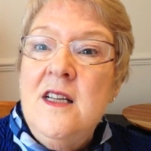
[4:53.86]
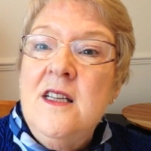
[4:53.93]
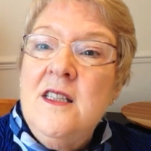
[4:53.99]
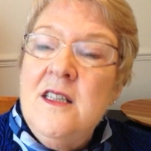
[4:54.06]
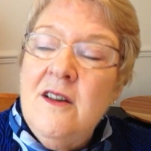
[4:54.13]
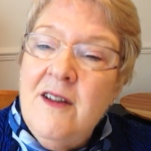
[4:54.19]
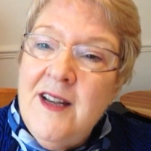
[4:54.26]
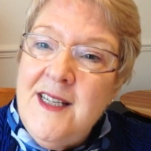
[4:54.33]

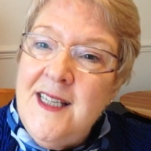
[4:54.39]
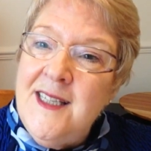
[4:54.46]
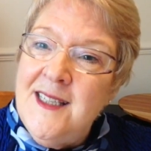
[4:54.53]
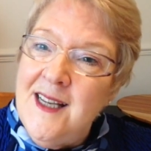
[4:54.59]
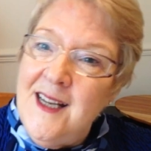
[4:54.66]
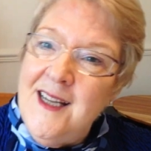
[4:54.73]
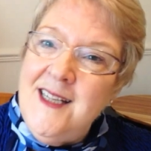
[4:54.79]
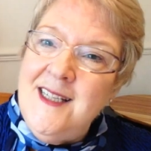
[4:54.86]
So I
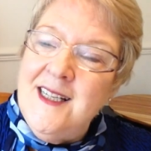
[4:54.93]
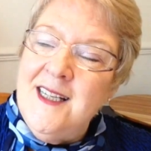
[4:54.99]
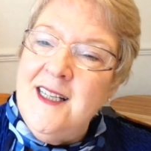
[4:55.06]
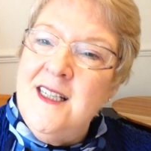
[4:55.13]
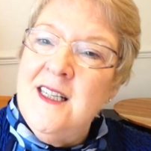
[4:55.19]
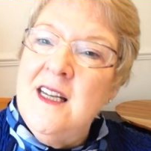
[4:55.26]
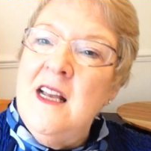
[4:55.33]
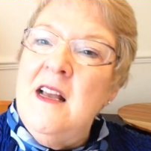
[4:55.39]

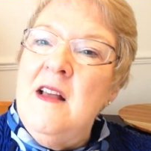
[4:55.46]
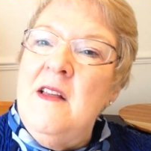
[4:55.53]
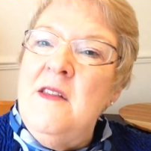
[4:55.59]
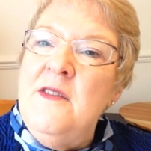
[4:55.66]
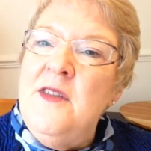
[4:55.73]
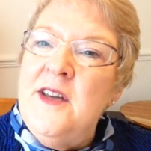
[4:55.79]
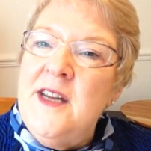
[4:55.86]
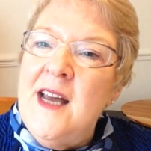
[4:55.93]
decided
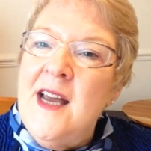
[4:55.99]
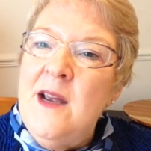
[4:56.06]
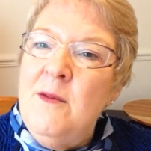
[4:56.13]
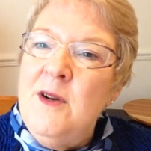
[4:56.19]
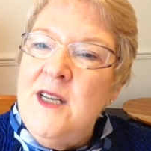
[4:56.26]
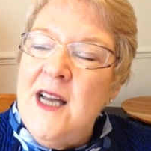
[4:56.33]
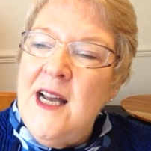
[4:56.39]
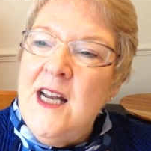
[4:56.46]
that I
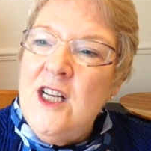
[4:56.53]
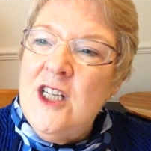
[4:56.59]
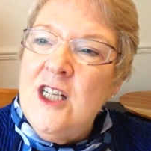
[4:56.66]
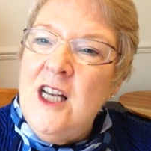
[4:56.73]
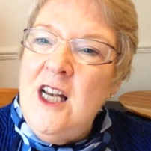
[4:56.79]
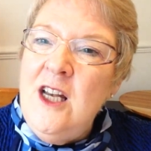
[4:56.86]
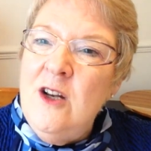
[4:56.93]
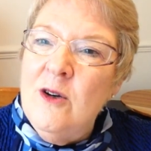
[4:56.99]
would
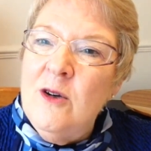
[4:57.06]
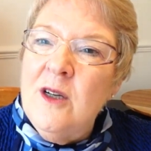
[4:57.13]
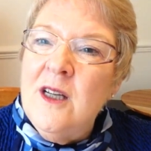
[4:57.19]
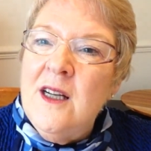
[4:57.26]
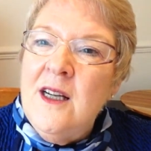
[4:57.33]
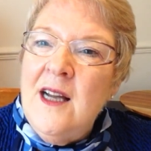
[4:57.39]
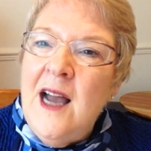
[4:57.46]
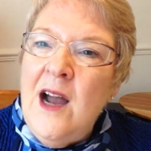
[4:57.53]
actually look
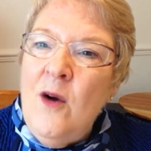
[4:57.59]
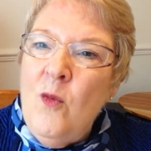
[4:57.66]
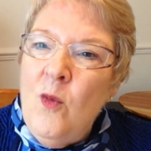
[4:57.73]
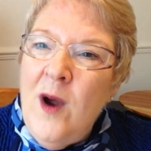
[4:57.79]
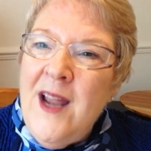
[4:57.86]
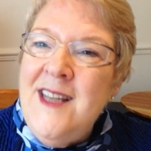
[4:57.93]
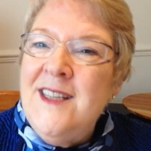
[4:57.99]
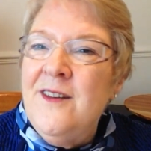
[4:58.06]
at
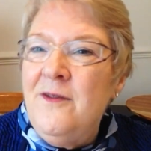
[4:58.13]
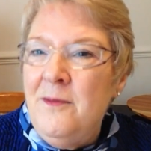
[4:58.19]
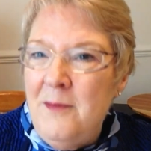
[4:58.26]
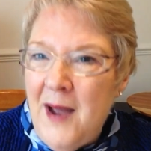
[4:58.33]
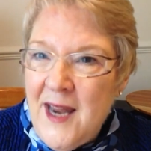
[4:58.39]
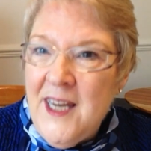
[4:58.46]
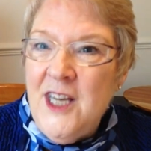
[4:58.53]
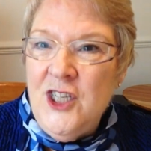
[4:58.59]
ways of
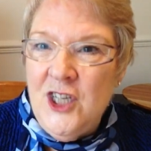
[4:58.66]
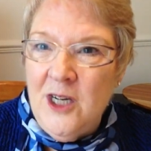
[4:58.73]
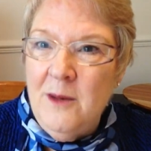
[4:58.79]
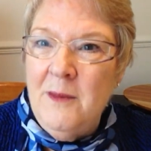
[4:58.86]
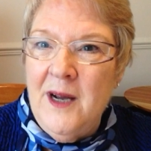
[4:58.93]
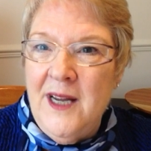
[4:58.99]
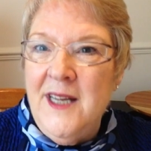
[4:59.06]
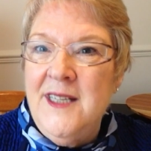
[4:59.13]
managing
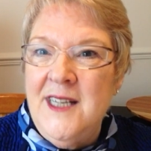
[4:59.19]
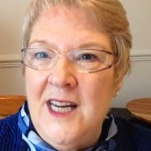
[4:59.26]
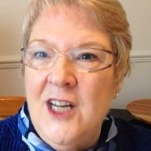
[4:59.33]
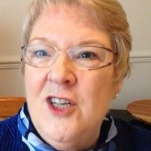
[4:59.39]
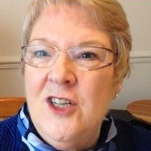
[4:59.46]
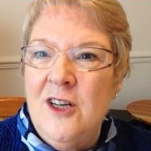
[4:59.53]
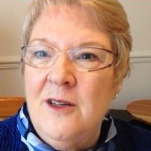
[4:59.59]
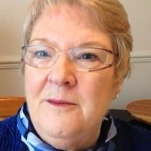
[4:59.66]
my
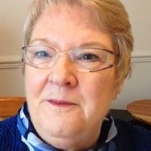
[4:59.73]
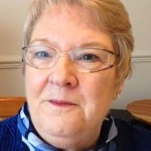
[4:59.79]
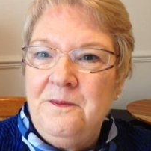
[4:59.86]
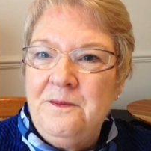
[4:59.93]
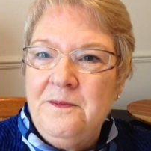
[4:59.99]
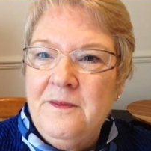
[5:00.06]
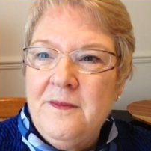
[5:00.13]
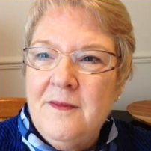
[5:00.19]
addiction.
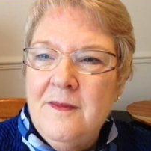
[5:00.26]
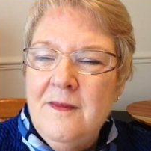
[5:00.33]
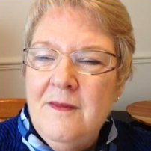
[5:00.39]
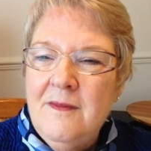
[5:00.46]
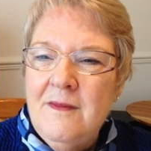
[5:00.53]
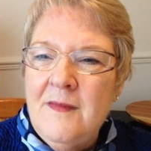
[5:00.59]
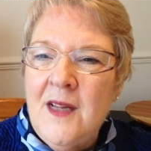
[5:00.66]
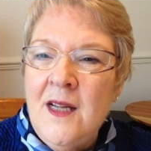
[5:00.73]

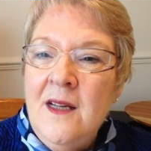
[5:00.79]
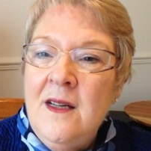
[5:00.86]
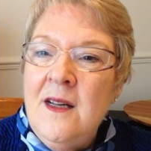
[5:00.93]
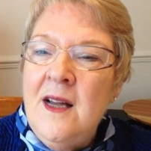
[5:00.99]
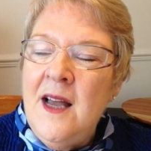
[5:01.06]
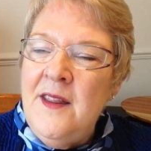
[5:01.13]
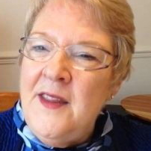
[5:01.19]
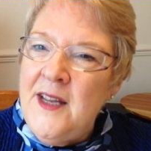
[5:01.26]

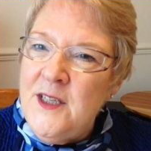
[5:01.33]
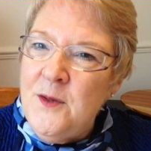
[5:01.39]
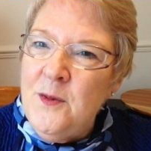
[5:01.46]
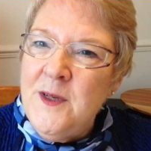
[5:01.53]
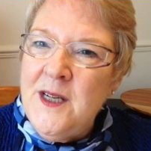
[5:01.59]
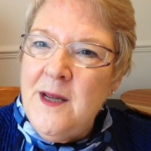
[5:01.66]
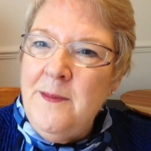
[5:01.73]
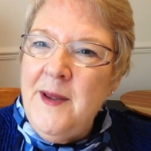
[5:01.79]
And that's
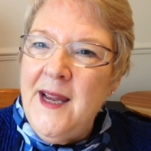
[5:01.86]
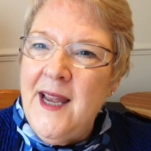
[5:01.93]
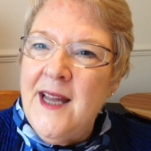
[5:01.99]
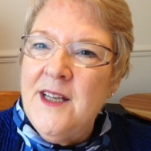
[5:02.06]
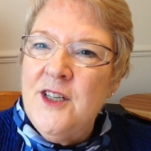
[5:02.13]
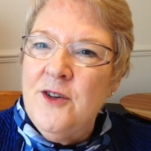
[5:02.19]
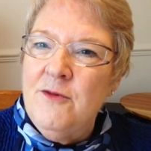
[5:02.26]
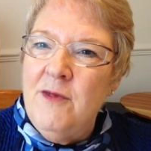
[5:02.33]
what I
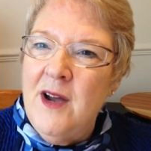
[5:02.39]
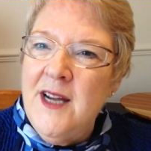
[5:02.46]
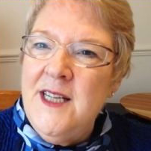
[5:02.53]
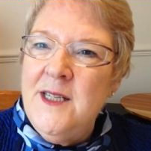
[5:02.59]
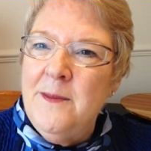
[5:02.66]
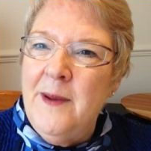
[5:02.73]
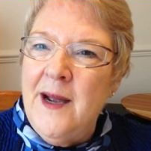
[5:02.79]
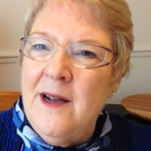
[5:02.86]
began to
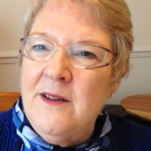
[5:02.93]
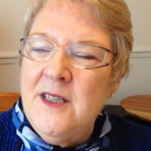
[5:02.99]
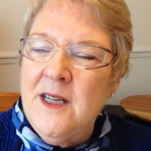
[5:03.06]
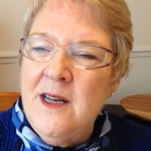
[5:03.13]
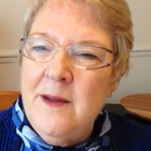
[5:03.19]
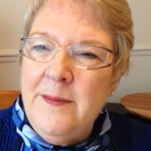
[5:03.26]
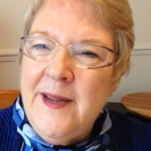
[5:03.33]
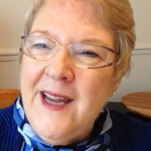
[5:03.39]
write about,
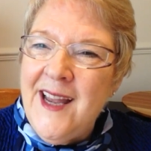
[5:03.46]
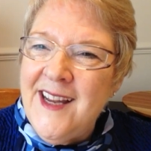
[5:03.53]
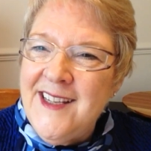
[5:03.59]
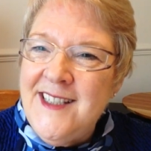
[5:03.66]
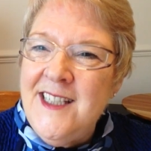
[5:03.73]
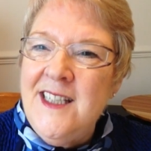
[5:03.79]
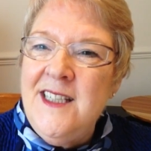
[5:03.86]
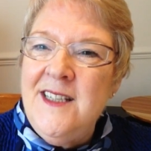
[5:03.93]
and I began to